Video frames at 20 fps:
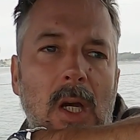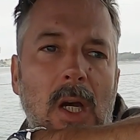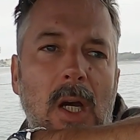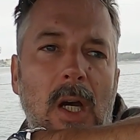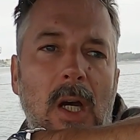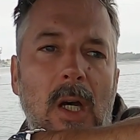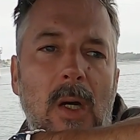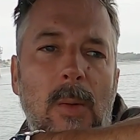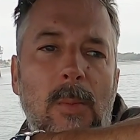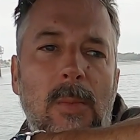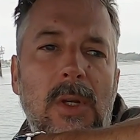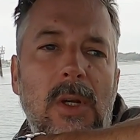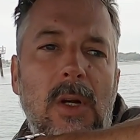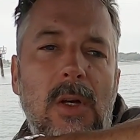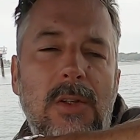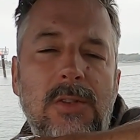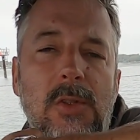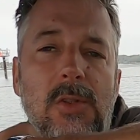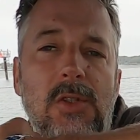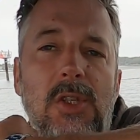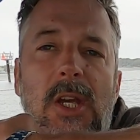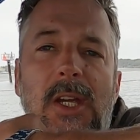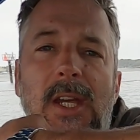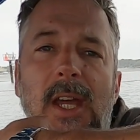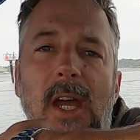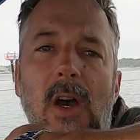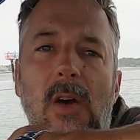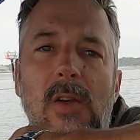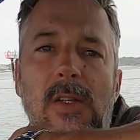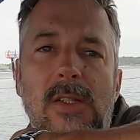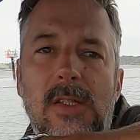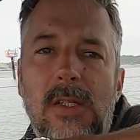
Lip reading: But also check out